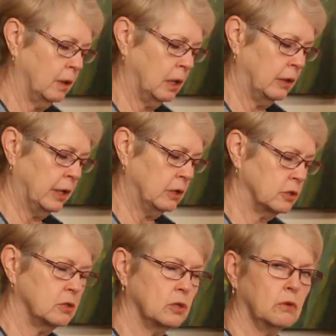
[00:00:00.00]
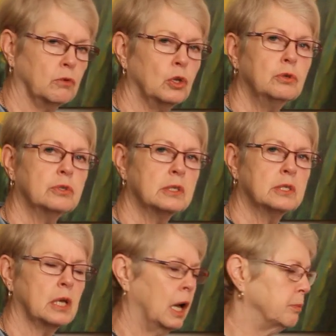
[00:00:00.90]
and that just sort of loosens
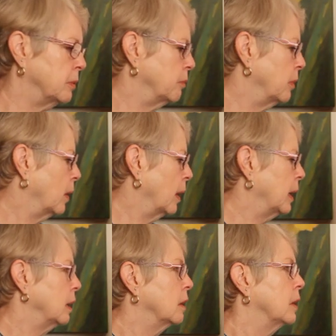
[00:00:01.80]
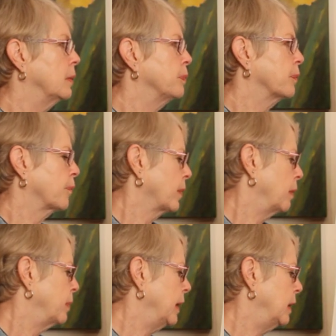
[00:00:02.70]
up my
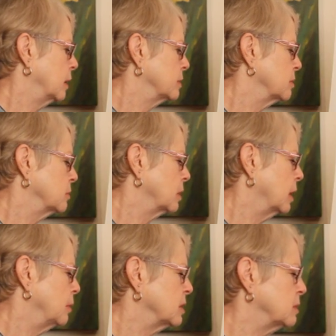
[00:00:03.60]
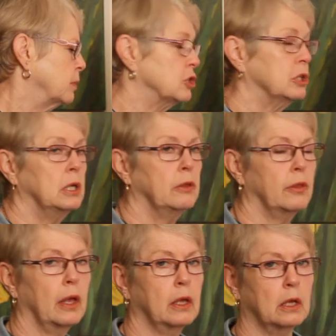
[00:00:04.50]
paint, because sometimes, especially
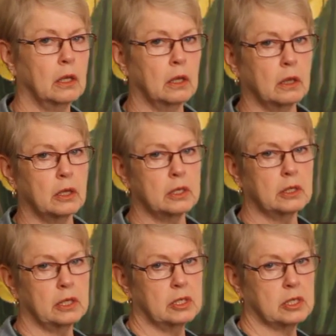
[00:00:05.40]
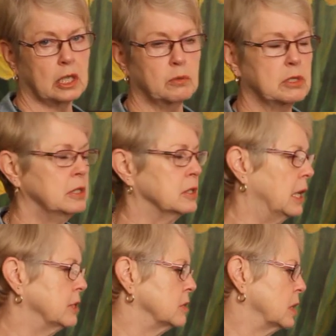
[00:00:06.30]
in these segments, these
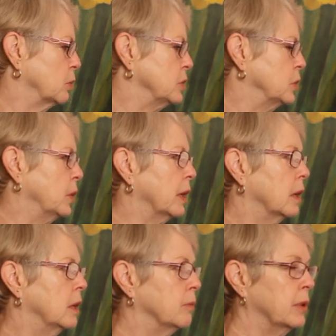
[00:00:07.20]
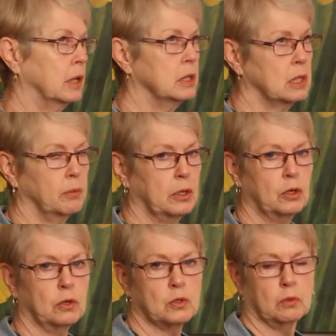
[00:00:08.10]
classes that we're doing, because I'm
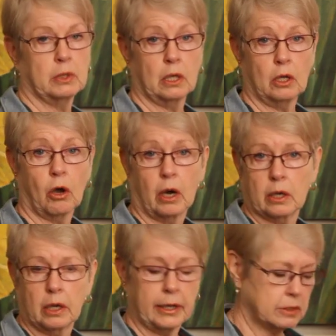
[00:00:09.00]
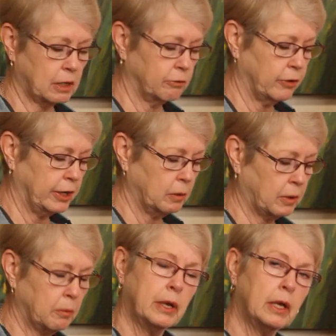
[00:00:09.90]
under so many hot lights, I'm finding
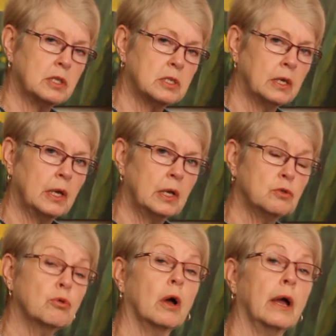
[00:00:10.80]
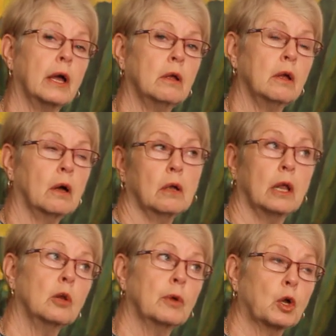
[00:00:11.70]
my paints dry a
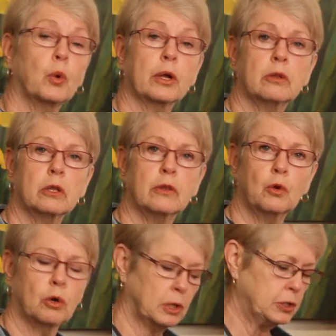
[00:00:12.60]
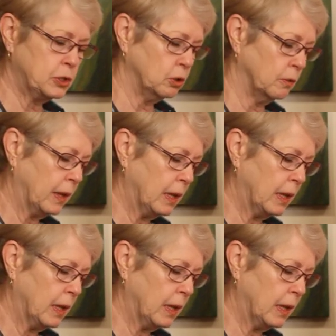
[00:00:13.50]
little bit quicker than they normally do.